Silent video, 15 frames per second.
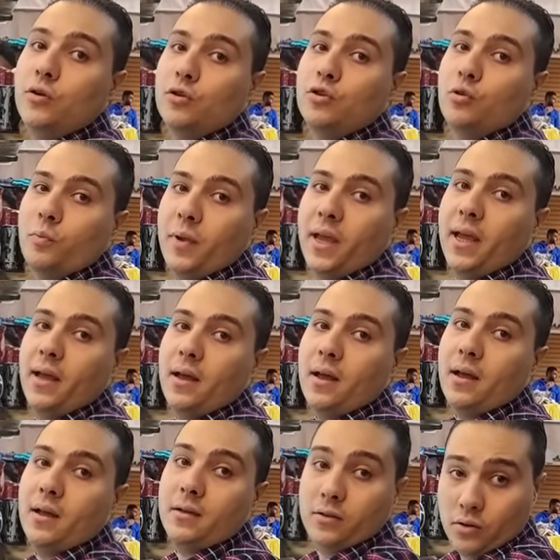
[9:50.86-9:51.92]
She used to be
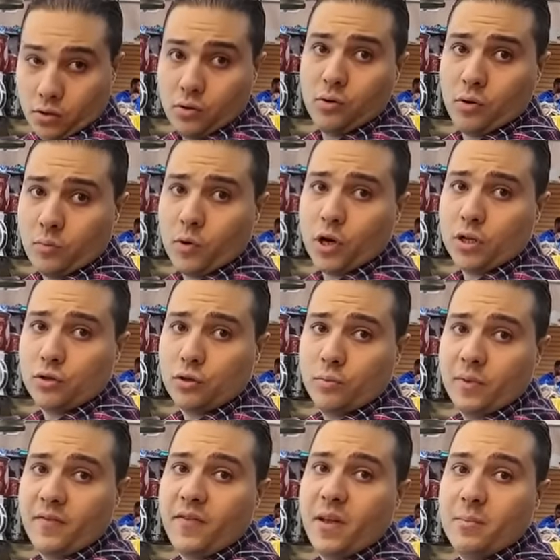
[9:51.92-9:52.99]
a... Do you know Ummu
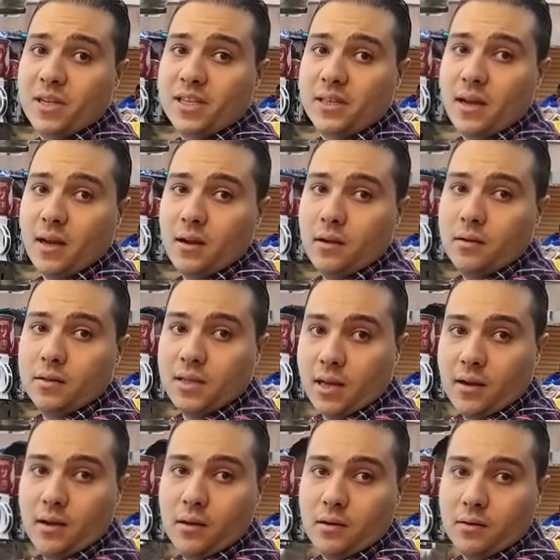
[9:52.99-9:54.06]
Kalsum, the famous
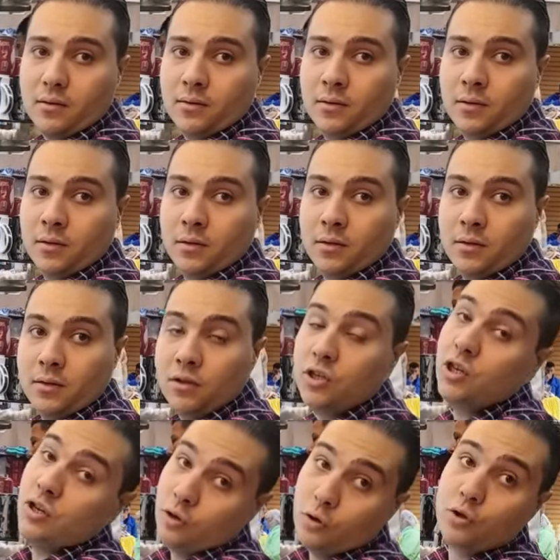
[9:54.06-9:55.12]
singer?
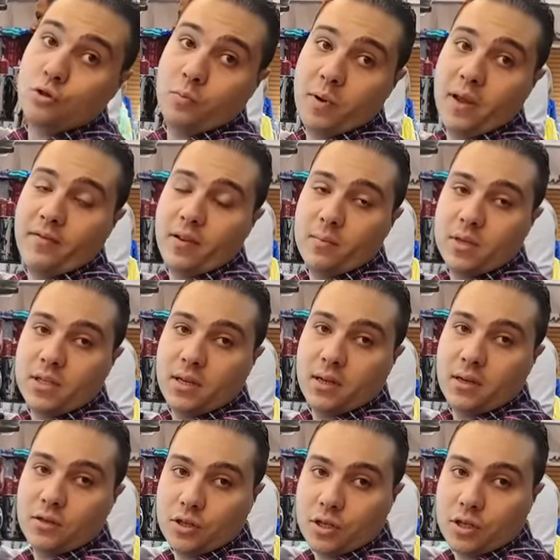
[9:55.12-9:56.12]
Wow. She used to be a famous singer.